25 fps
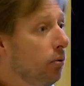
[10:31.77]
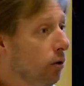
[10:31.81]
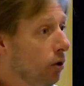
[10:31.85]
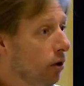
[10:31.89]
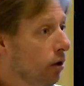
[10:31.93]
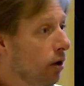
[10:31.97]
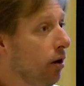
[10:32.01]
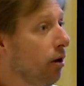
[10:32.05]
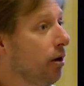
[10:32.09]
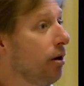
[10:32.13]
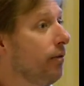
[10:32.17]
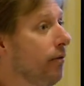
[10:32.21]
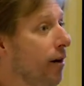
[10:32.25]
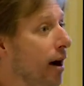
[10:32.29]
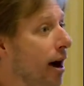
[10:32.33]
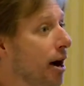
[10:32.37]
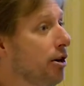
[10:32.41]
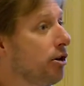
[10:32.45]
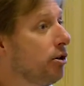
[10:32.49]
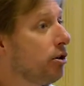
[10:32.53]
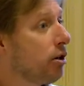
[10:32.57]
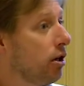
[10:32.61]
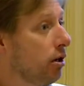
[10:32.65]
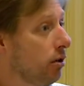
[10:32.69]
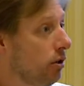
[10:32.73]
your current
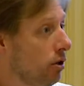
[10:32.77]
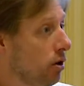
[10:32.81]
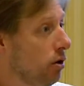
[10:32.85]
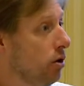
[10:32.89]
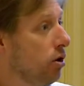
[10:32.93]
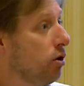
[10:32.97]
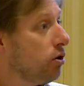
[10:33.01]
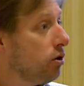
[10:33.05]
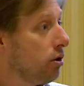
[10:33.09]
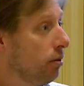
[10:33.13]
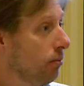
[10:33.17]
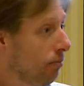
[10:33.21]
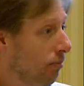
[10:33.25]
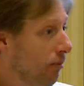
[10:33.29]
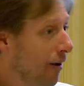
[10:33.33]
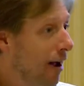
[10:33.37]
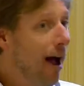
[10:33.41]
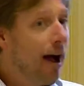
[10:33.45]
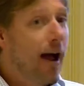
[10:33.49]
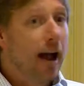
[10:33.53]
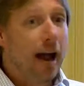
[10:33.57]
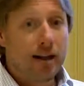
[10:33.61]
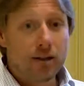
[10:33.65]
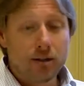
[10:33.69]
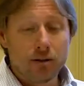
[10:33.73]
advisor could do you
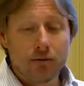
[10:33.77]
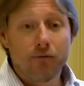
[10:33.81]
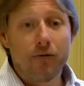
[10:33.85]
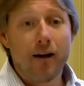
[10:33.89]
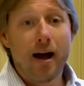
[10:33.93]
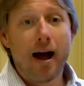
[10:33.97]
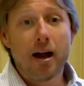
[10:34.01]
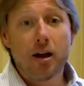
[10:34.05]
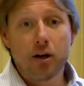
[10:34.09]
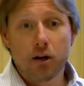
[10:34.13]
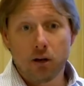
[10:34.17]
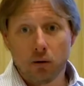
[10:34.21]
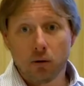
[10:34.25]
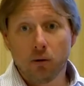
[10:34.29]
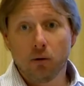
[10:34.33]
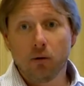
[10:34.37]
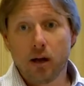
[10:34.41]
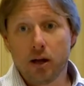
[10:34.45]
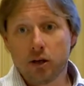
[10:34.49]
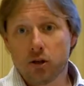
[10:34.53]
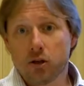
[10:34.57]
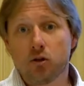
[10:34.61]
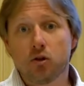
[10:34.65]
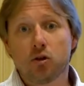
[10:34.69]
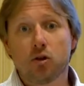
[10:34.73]
add some value to a
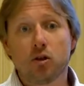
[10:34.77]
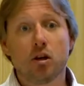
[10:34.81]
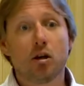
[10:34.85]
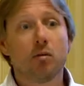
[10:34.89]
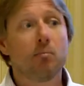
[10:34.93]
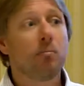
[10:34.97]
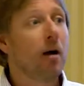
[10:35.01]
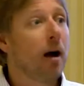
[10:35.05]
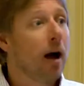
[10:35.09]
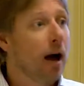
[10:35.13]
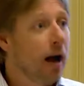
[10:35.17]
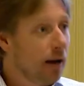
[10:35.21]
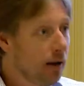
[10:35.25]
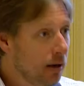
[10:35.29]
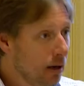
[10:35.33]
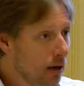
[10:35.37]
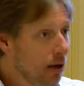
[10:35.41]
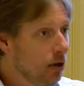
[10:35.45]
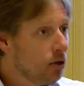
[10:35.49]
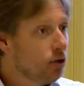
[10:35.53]
relationship by